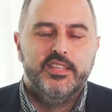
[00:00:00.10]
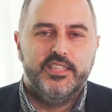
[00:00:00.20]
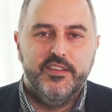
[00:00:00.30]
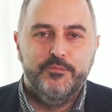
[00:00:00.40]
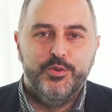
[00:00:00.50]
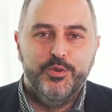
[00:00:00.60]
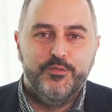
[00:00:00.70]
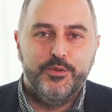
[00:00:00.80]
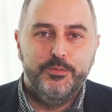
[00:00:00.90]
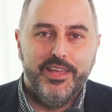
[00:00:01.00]
Steve Maroun
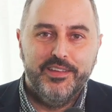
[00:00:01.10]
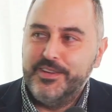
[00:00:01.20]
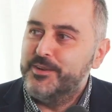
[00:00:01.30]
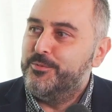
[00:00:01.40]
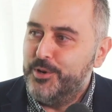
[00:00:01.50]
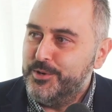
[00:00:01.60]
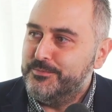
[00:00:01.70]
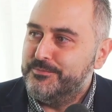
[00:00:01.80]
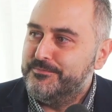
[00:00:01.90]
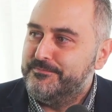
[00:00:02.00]
from Lanevick, welcome.